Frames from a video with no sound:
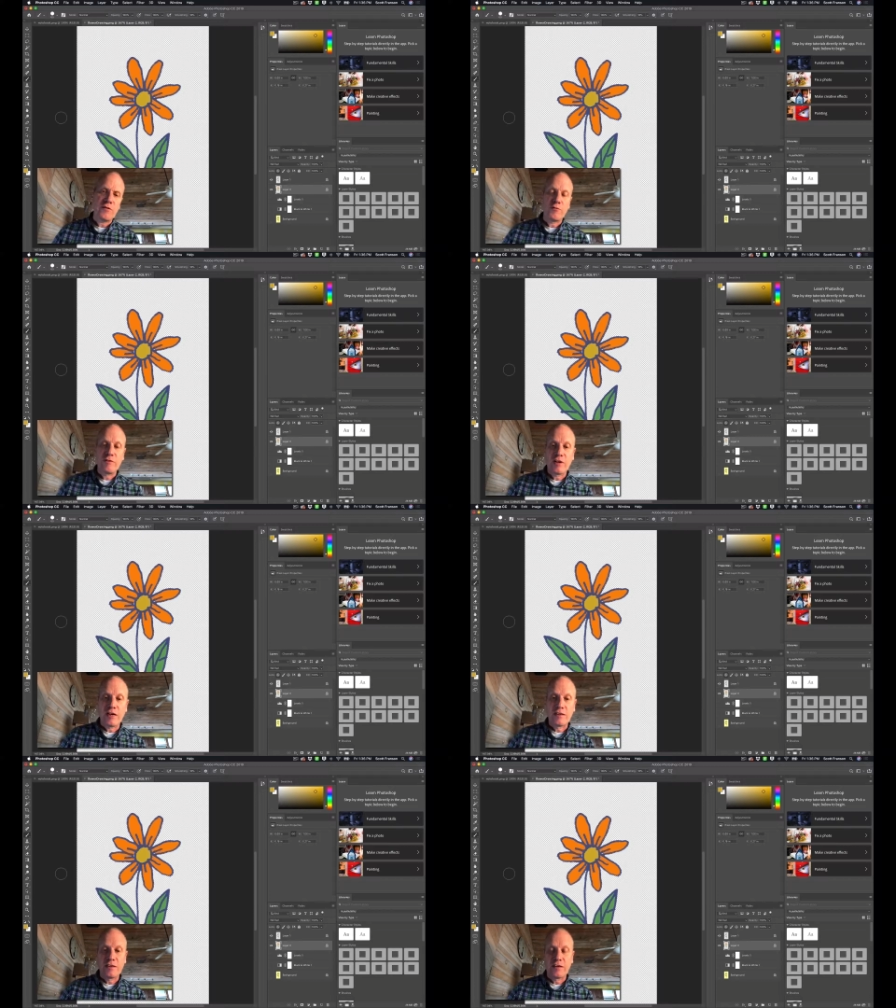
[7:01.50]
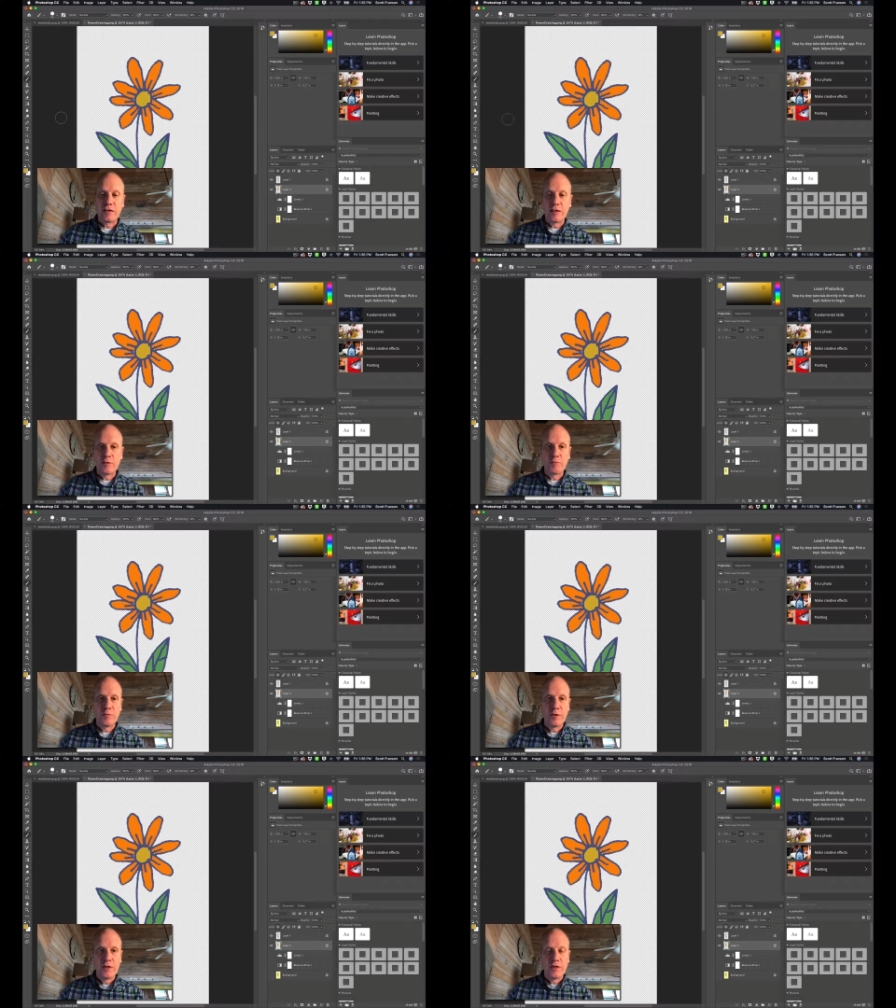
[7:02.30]
that we've got the
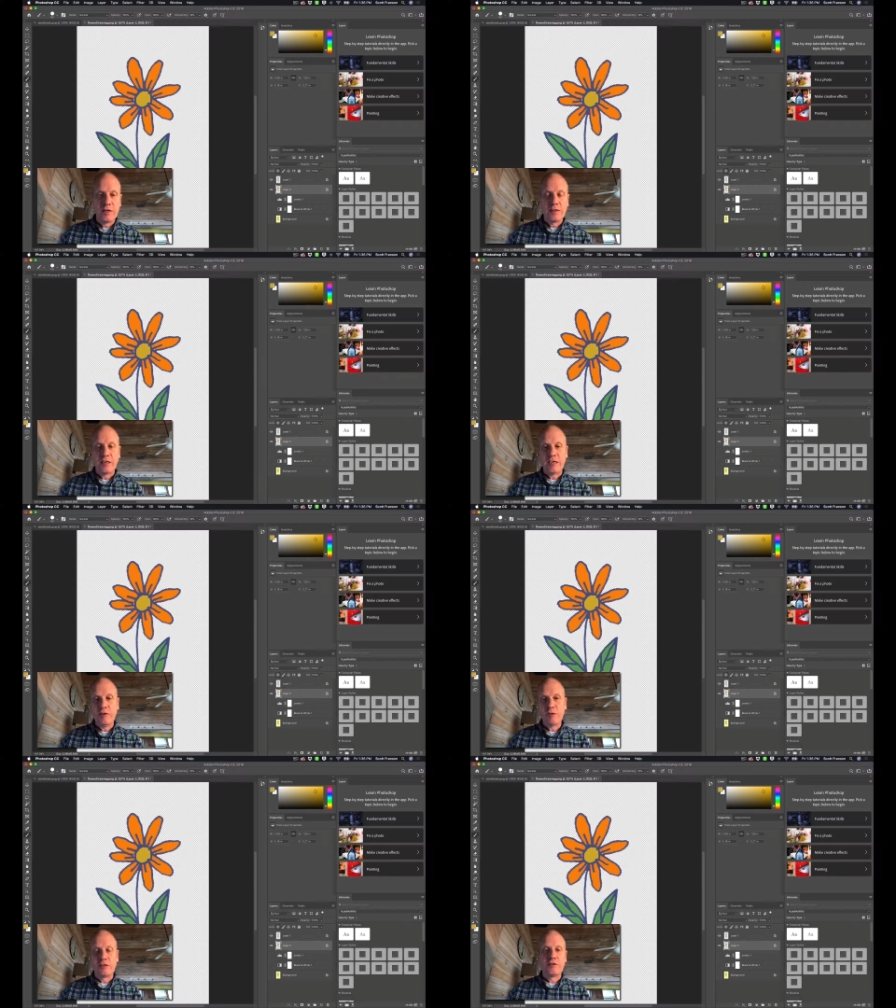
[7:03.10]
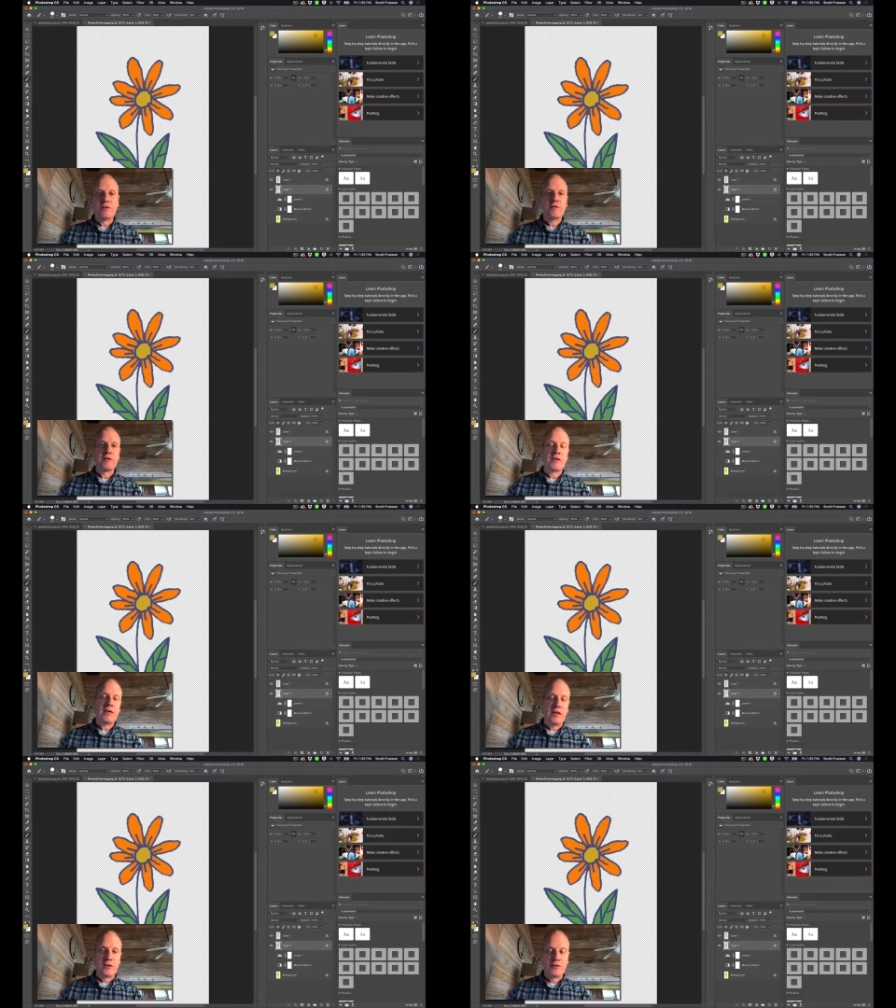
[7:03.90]
image
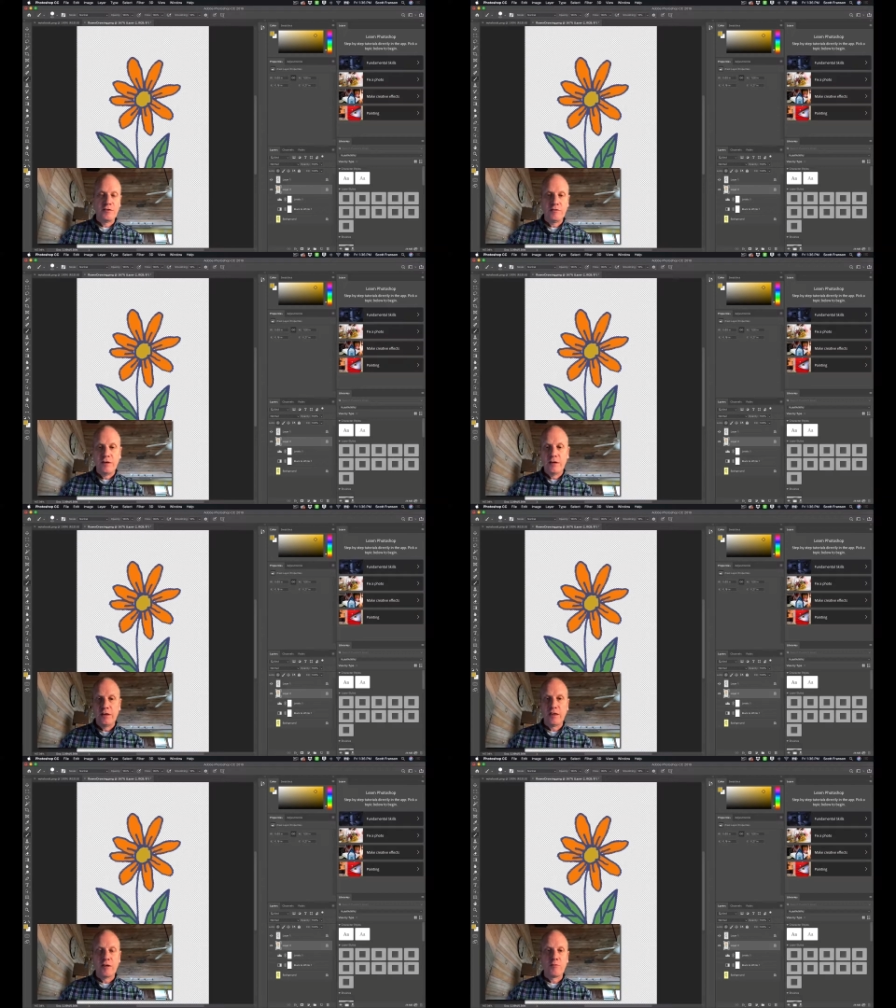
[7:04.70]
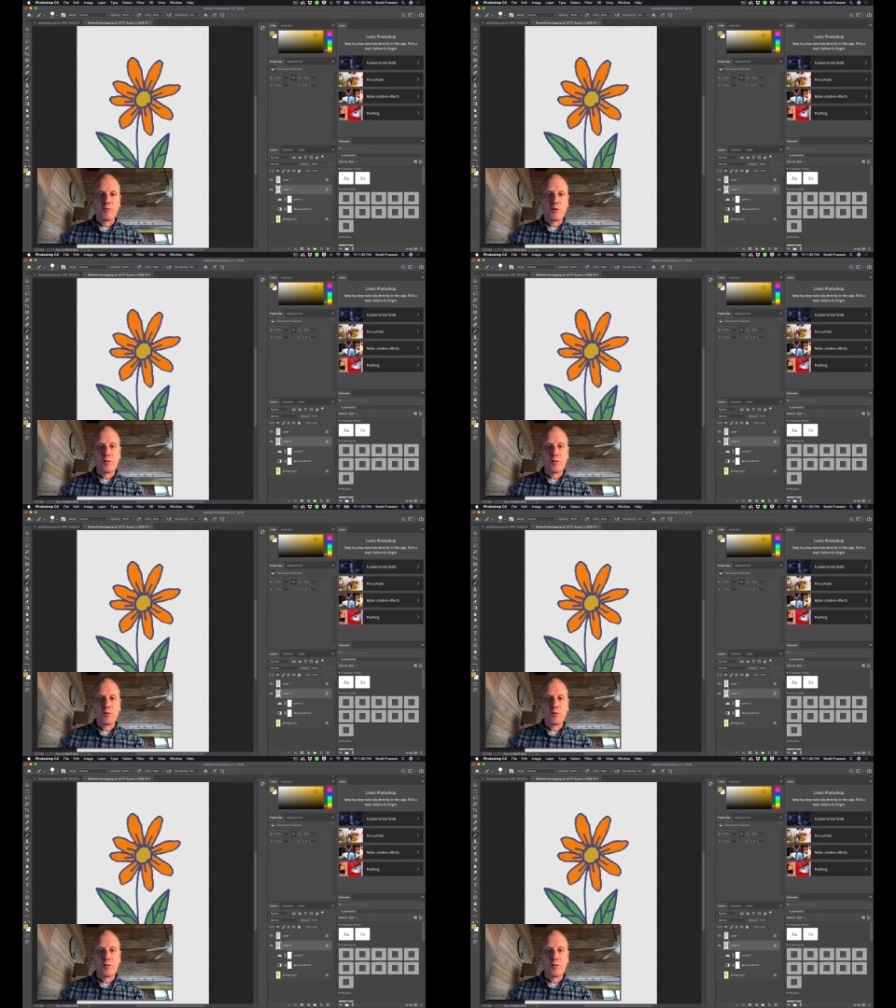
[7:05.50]
colored, now